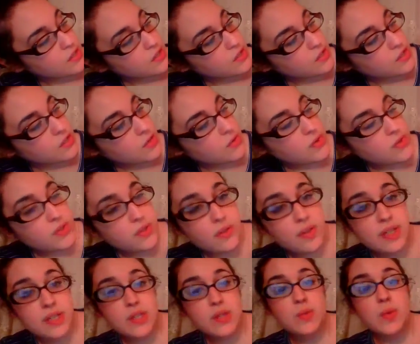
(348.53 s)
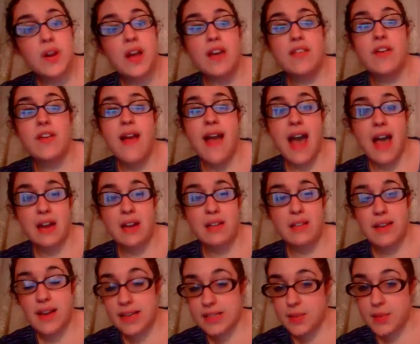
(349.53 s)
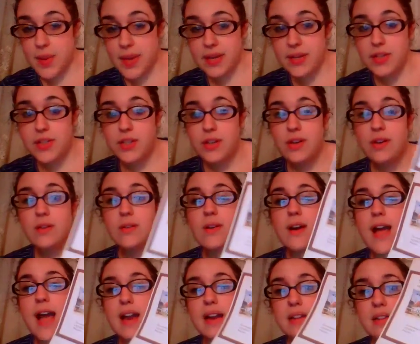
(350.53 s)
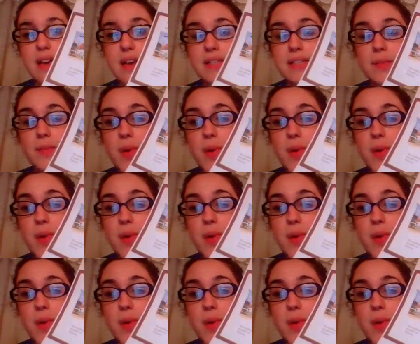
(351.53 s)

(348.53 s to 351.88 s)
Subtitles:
So students would either analyze a picture or analyze a